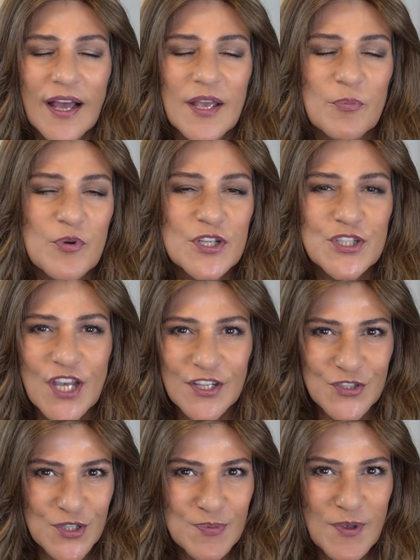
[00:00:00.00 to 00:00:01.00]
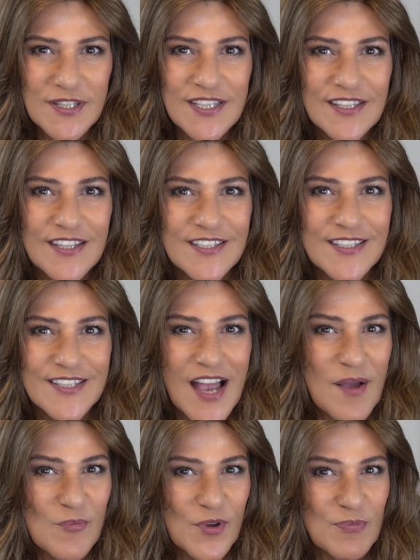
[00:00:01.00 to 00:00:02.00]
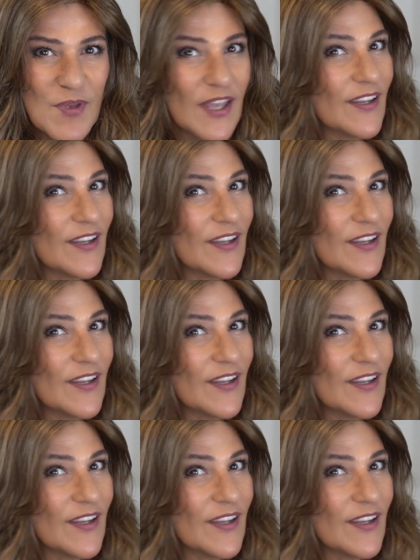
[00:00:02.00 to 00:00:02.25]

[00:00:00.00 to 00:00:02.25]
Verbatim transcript: I appreciate you spending this time with me.